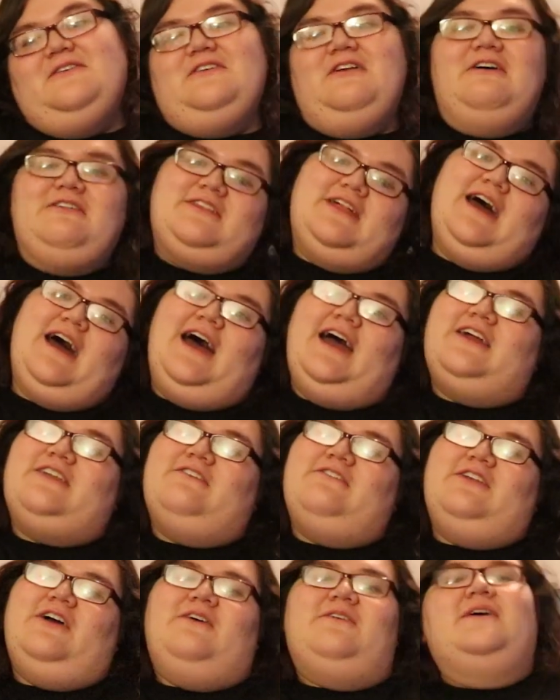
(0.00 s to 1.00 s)
Who knows? I
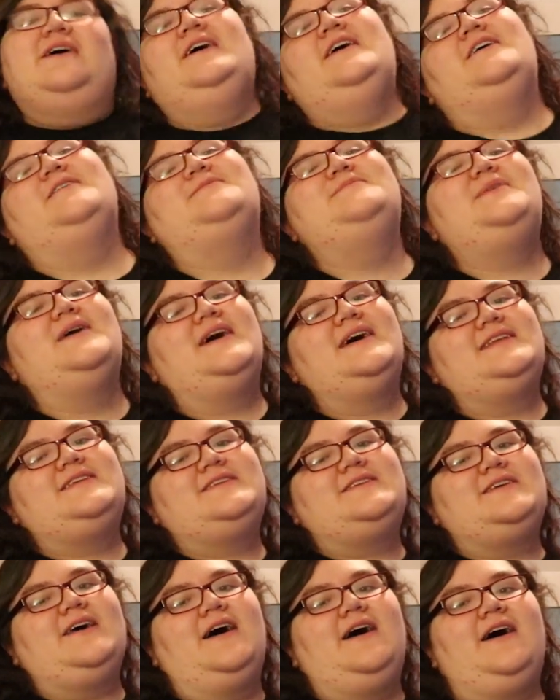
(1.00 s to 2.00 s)
don't know.
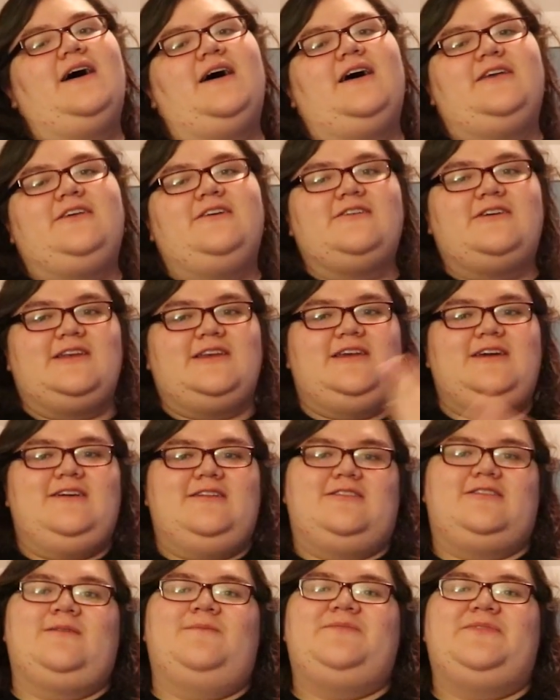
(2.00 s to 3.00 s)
But uh, you could
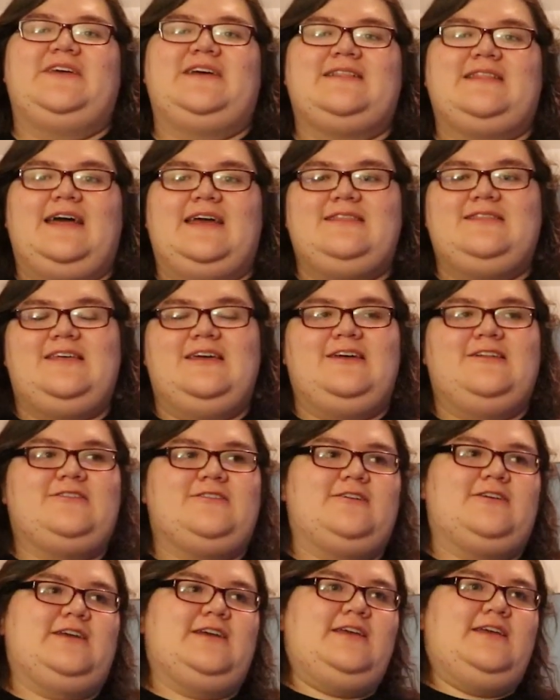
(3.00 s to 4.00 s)
get something like this,
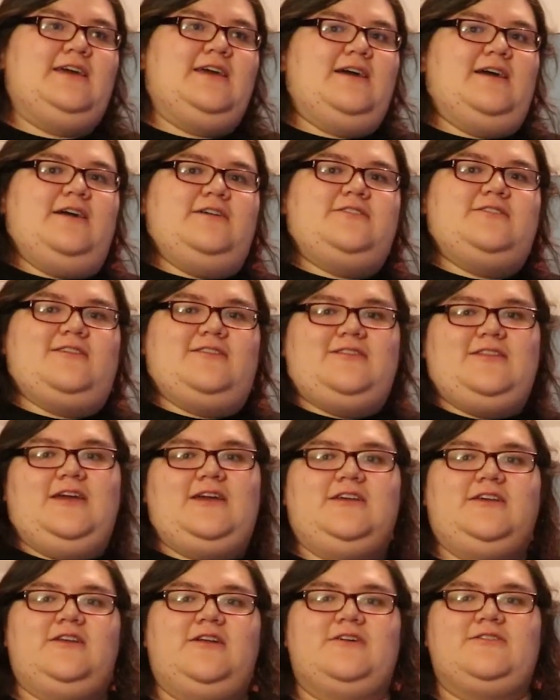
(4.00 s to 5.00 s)
or you could get just
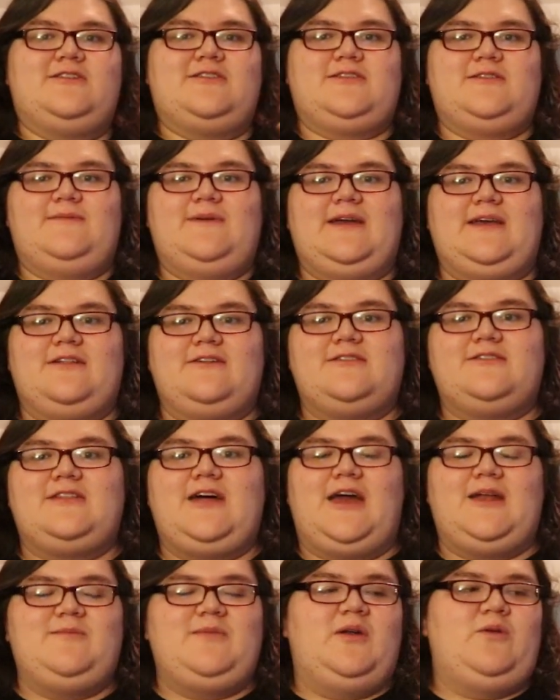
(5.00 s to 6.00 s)
like, you know, just the regular
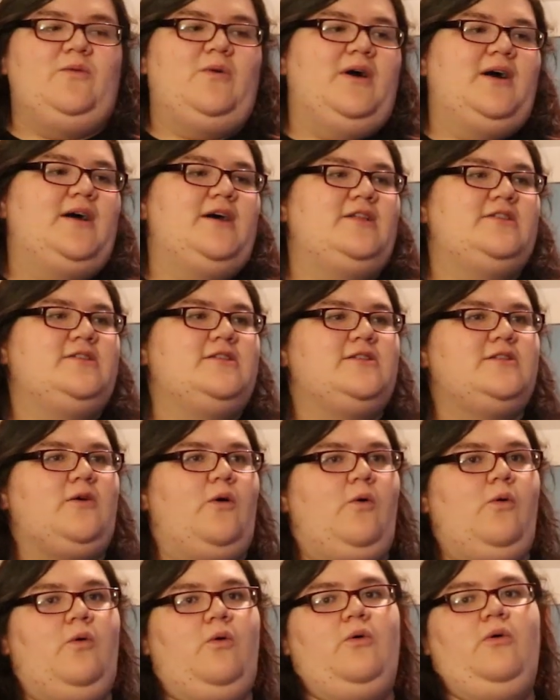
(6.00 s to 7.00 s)
Sidemen ones,
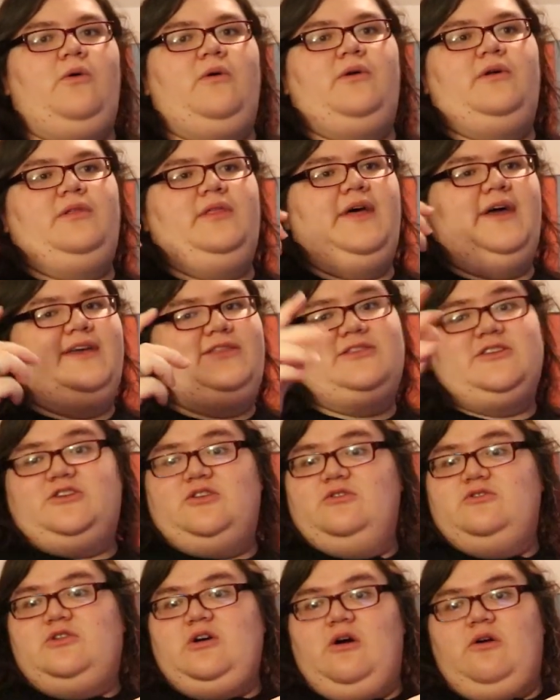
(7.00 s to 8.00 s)
or like the
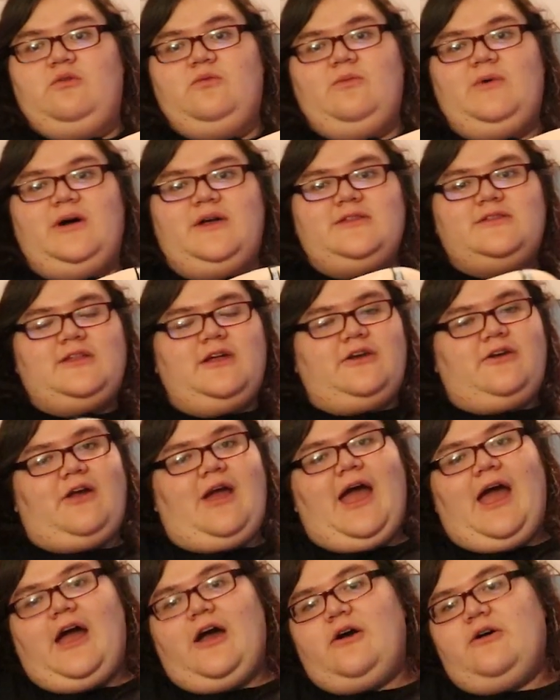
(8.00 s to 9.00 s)
two tone ones that are
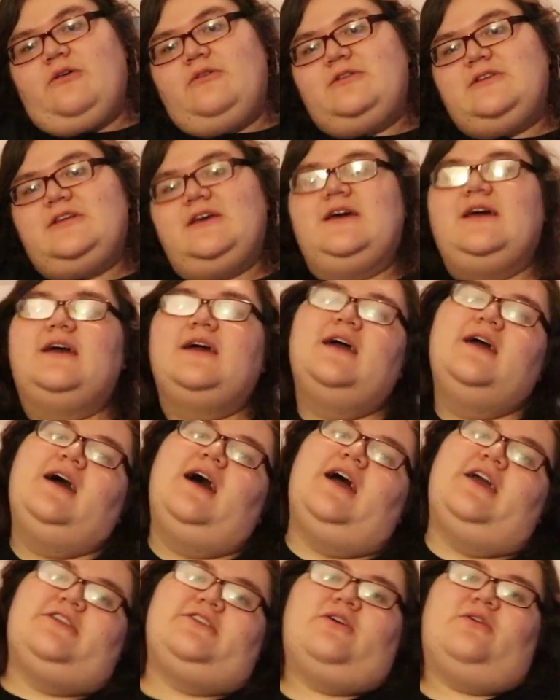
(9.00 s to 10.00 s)
out.
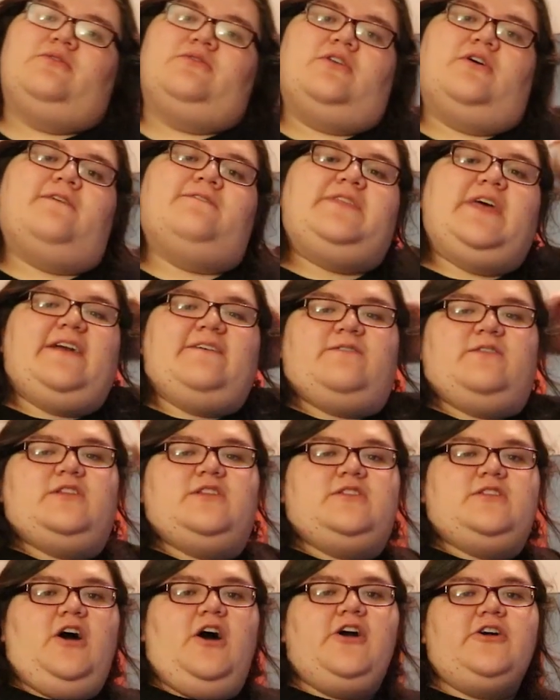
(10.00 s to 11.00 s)
I don't know if they've
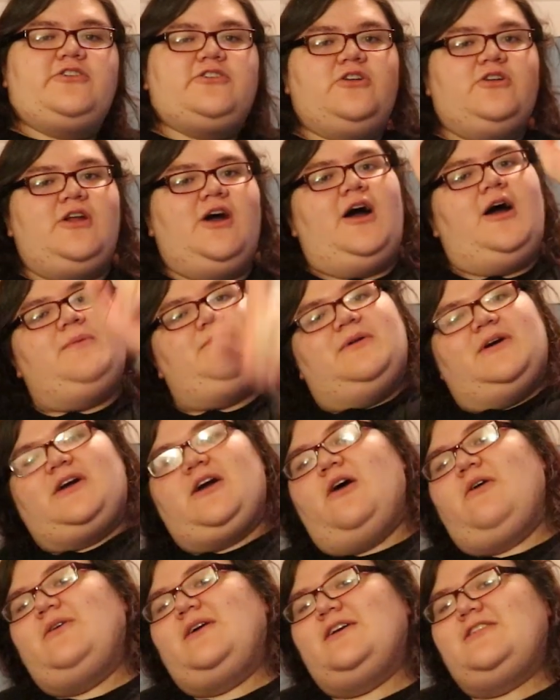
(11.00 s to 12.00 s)
restocked or not, but
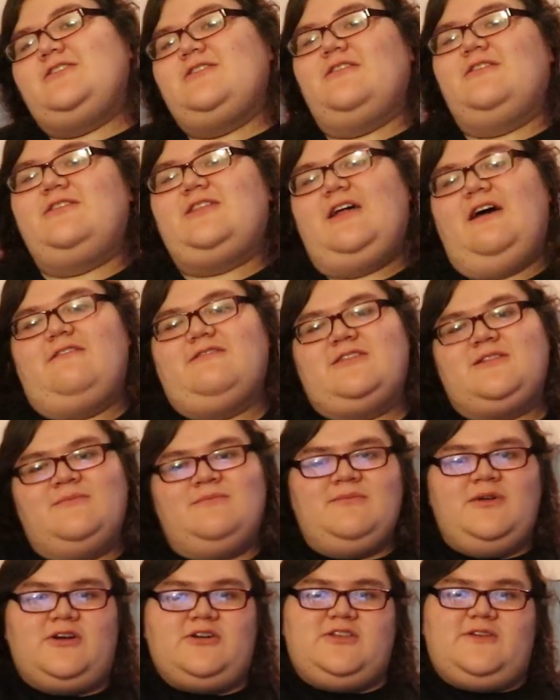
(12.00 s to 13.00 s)
go get yourself
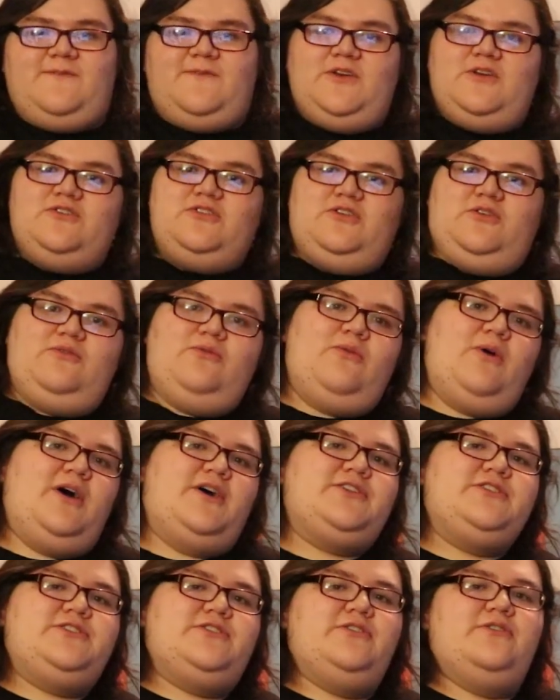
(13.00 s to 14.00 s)
some merch if you do
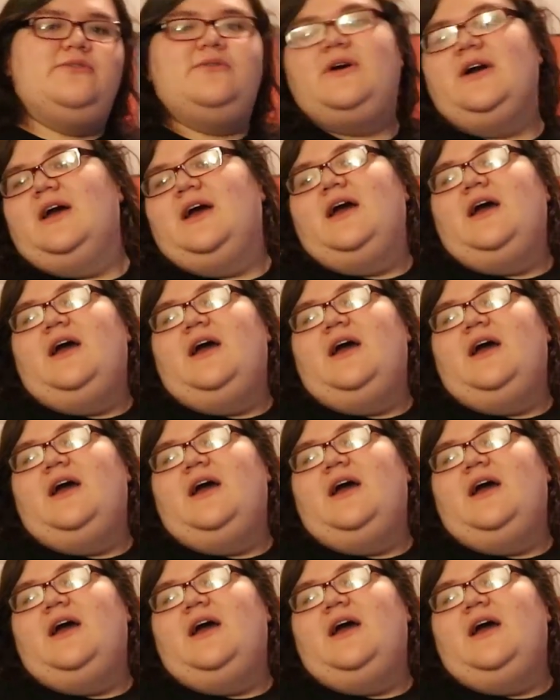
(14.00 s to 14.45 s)
want to.